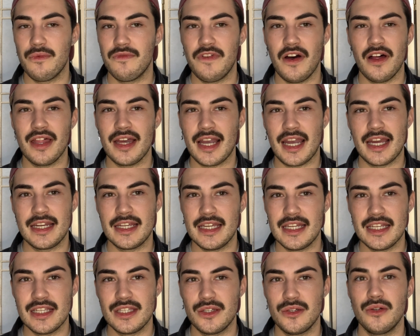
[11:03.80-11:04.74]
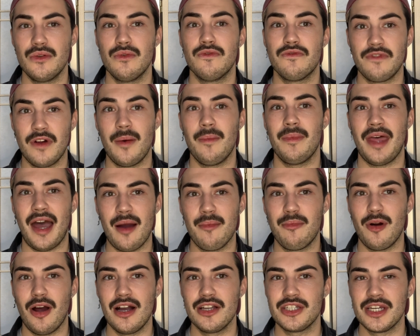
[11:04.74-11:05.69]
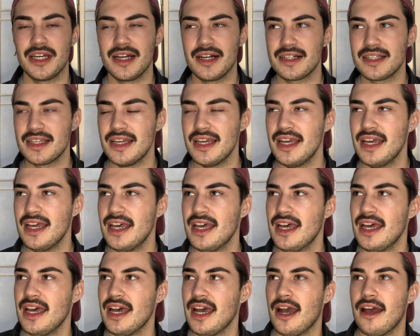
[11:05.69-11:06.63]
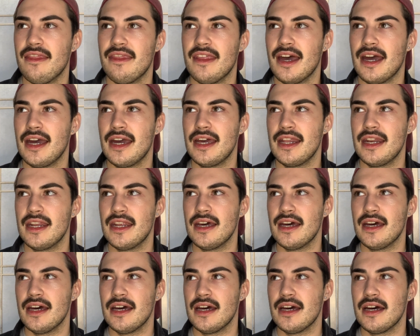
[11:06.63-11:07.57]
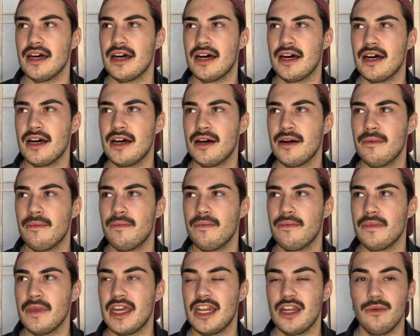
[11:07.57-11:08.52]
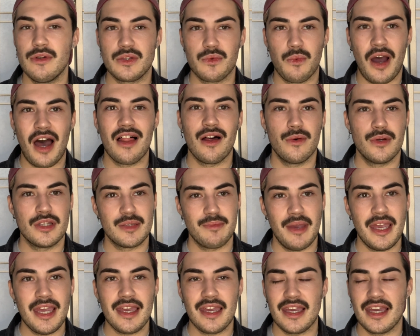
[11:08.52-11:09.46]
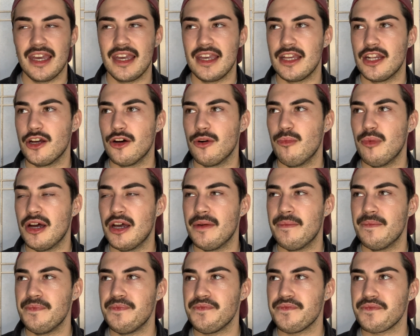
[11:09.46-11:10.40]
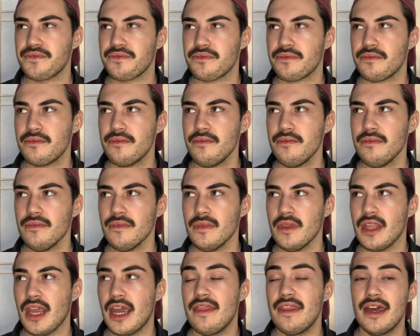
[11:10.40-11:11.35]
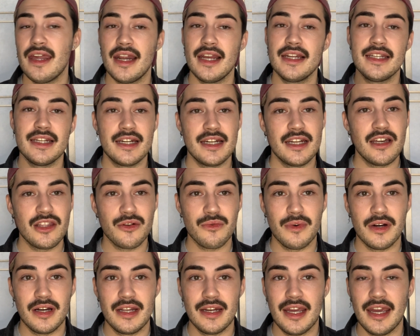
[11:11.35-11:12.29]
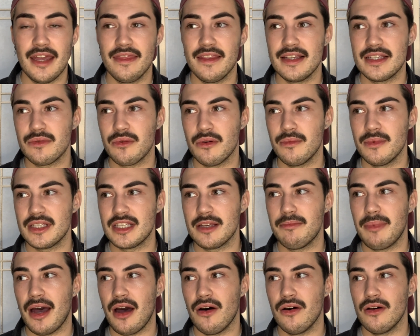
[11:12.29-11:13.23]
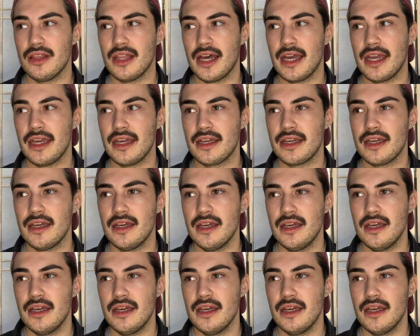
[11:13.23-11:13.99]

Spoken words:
felt like I needed to from that project. And then and it was while I was making it, you know, and then I did another one, and this one was about like